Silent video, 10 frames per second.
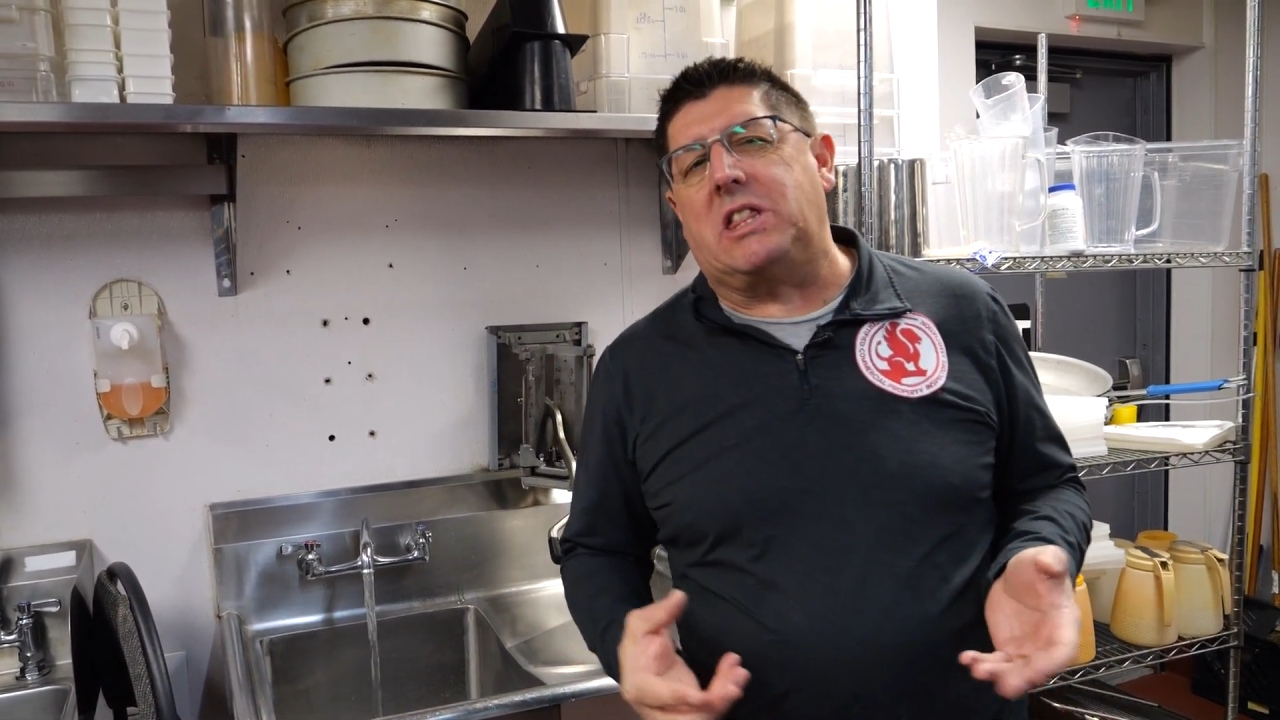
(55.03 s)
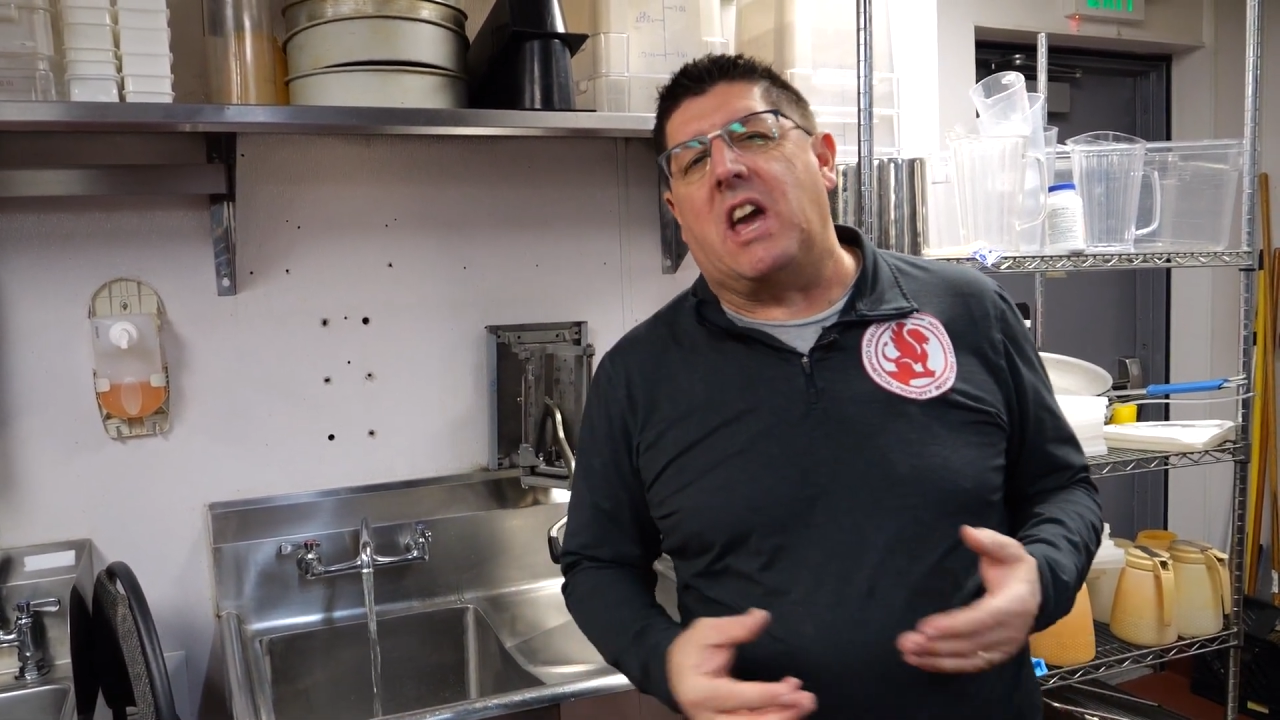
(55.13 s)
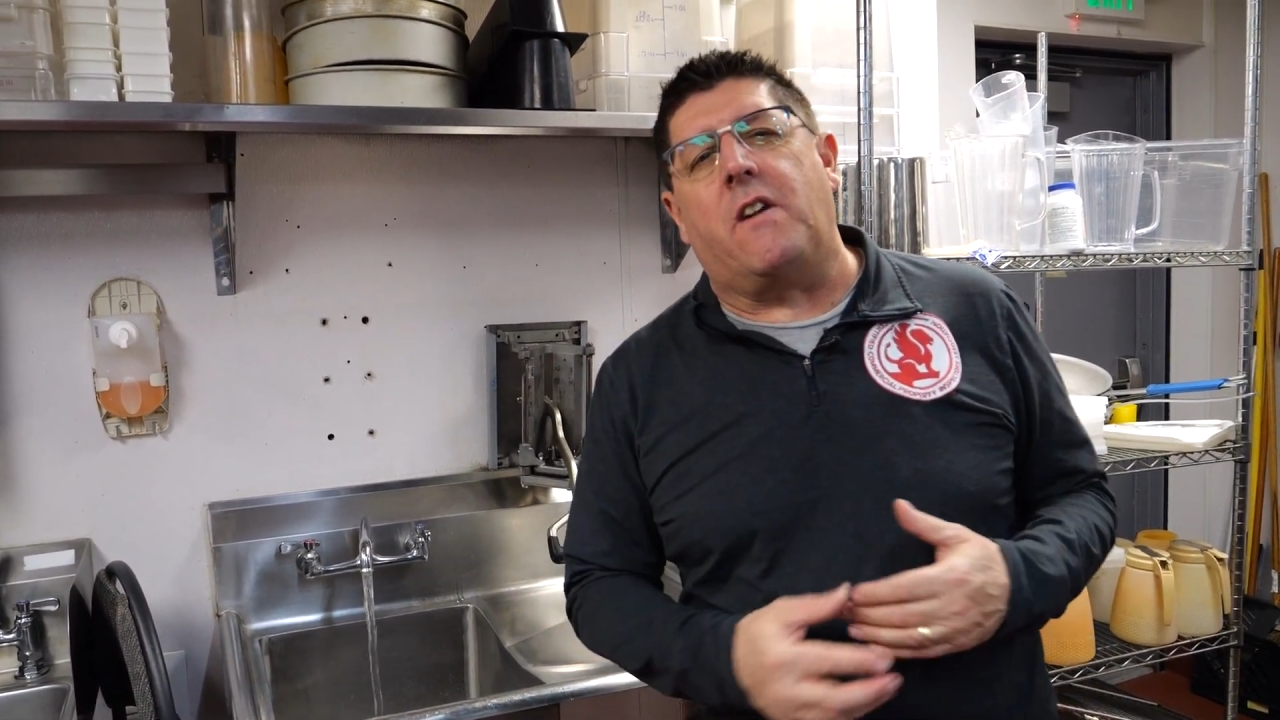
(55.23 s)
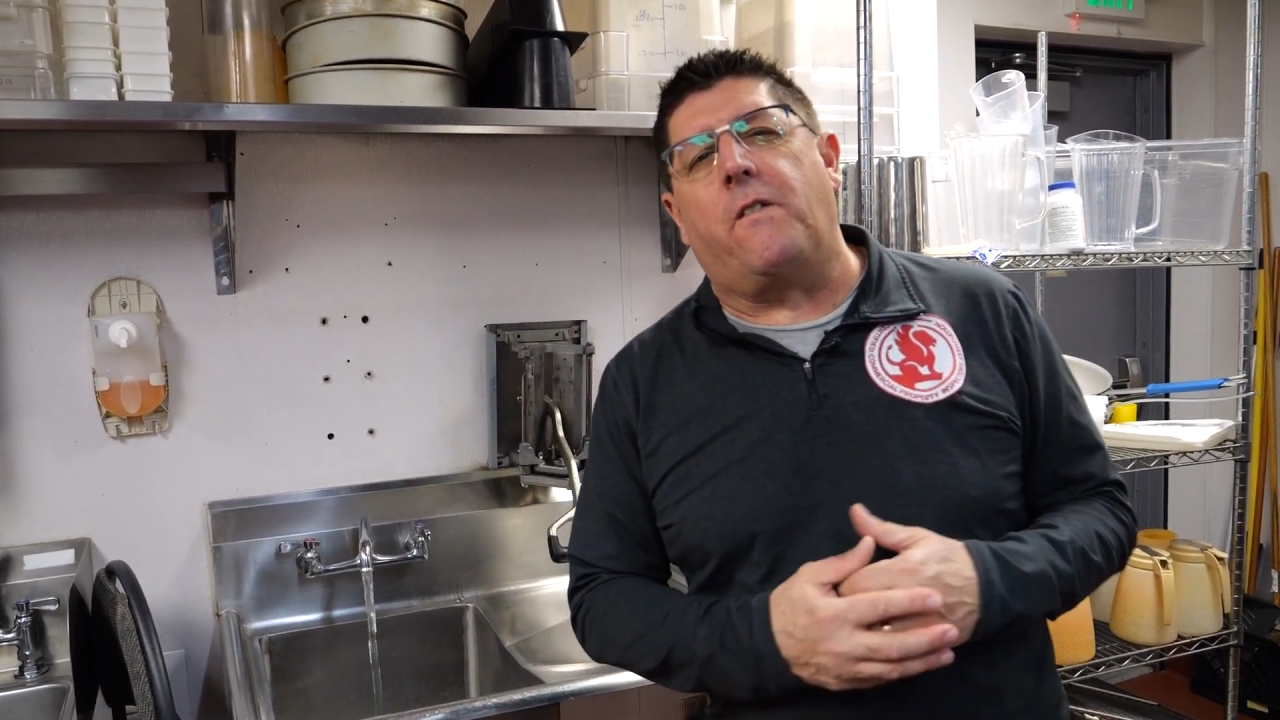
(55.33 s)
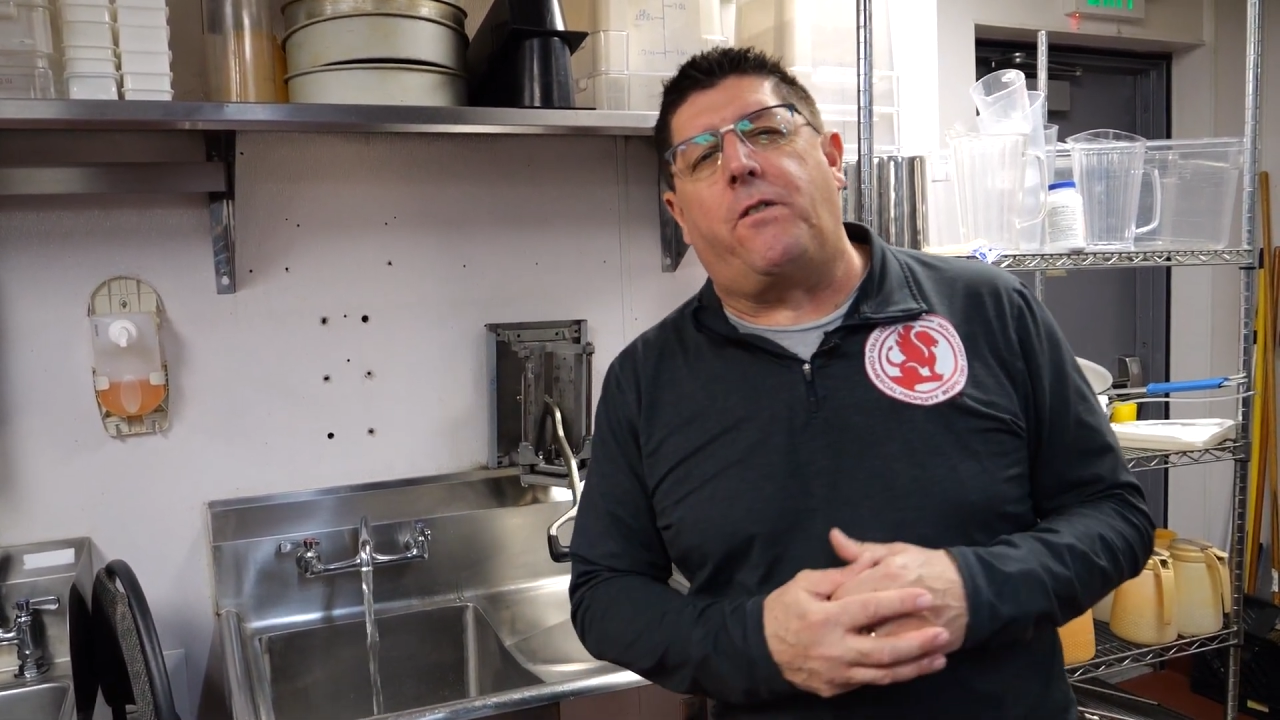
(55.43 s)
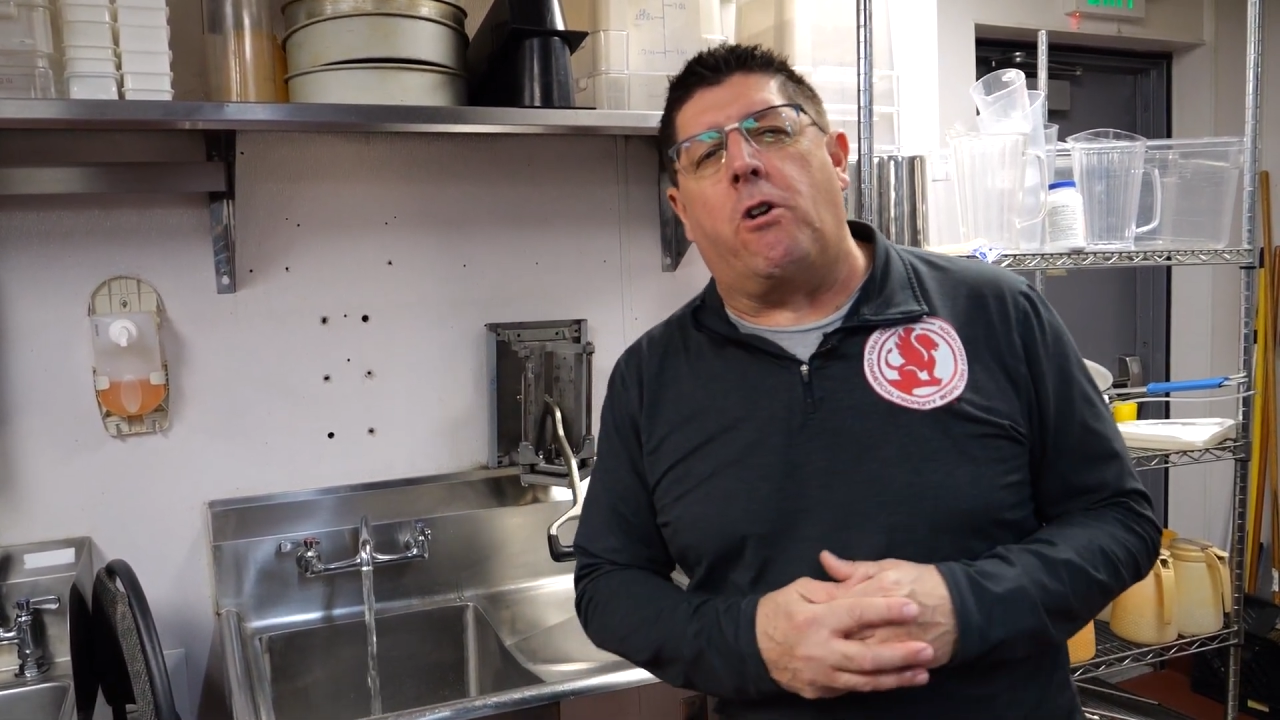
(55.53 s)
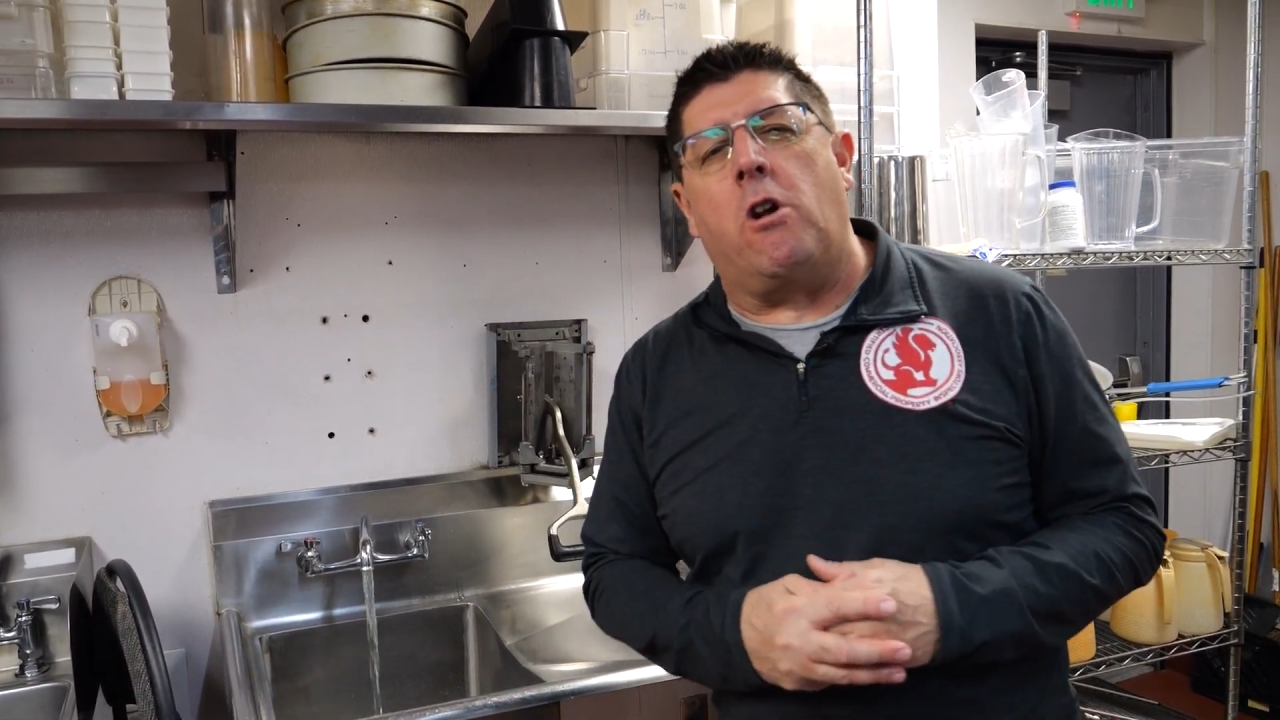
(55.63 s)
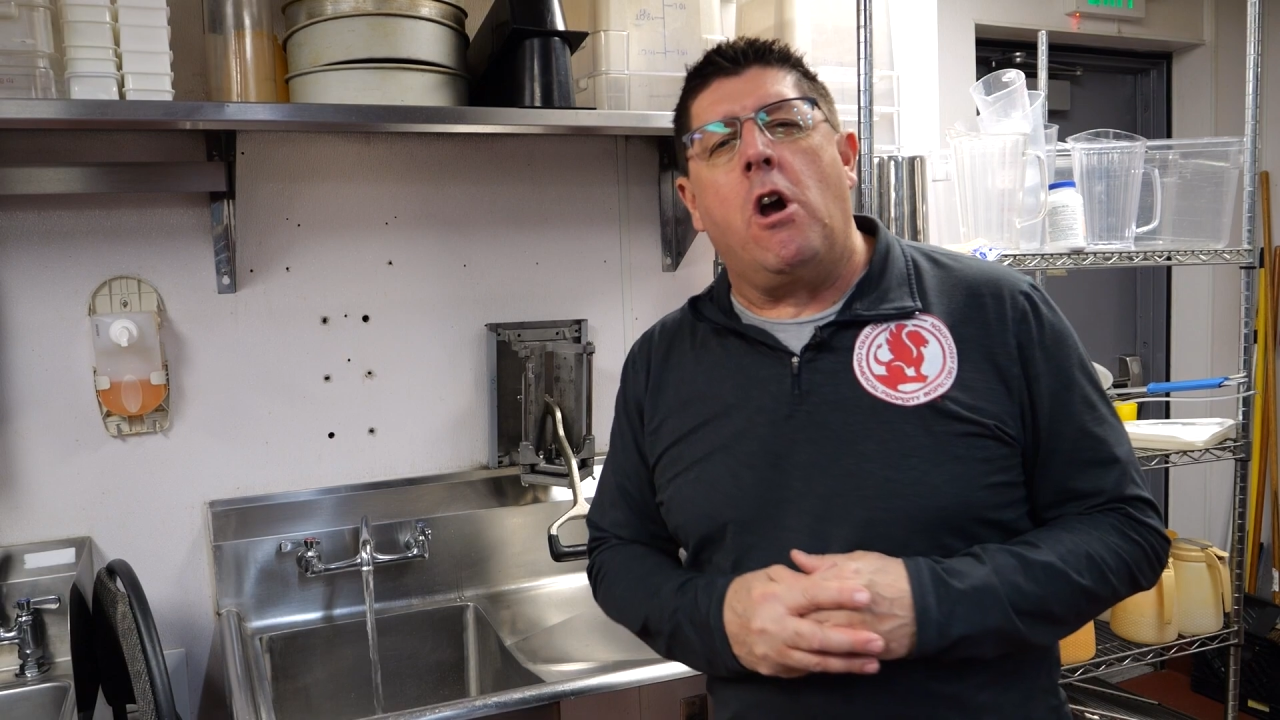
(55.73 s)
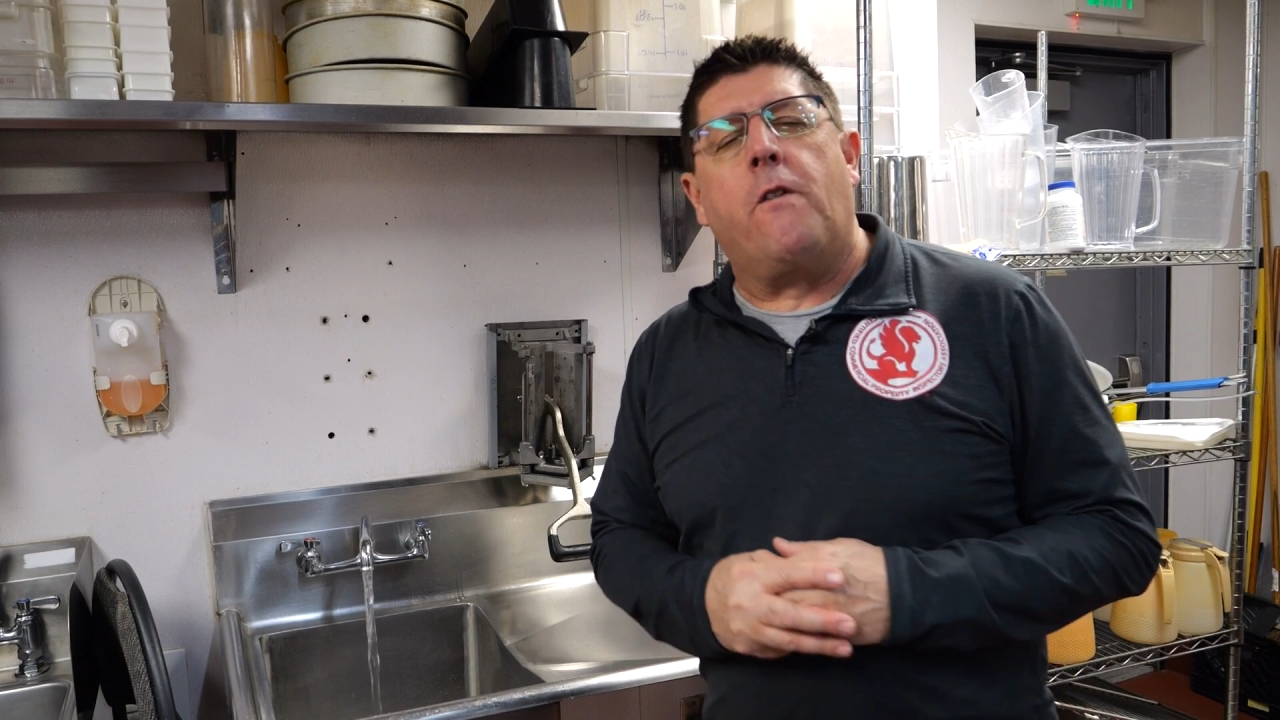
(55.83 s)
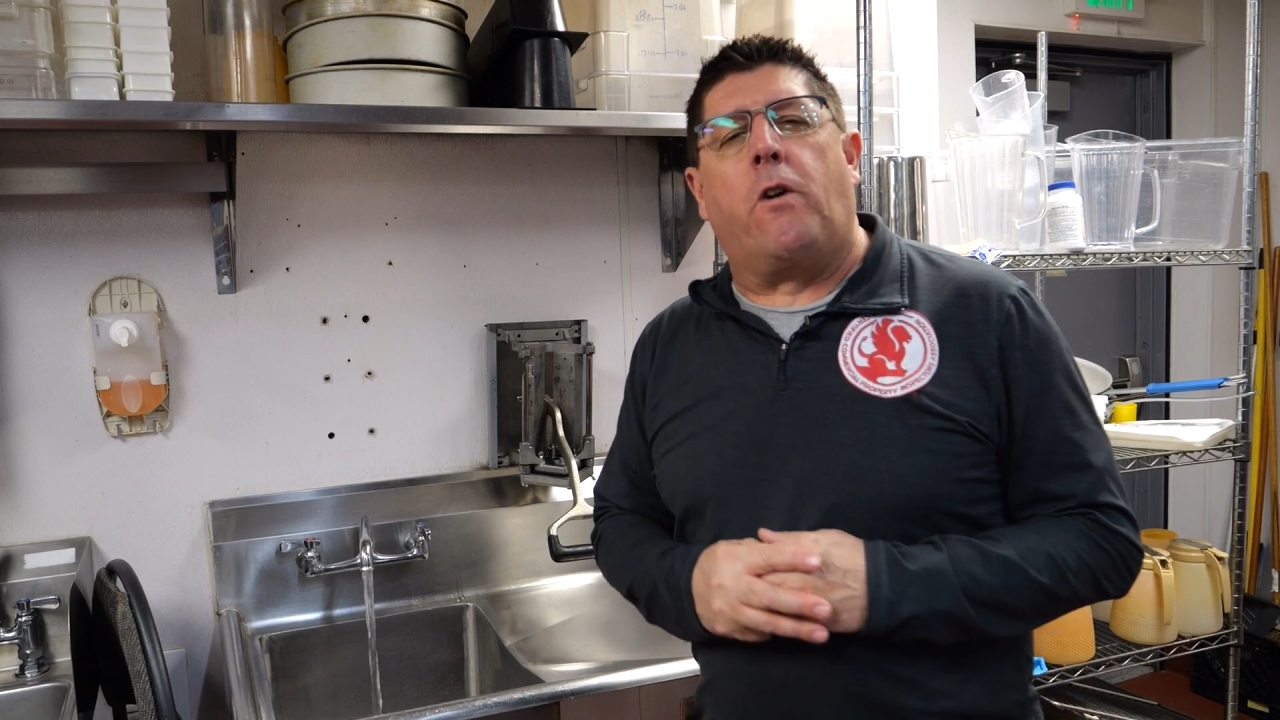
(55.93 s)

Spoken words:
thing for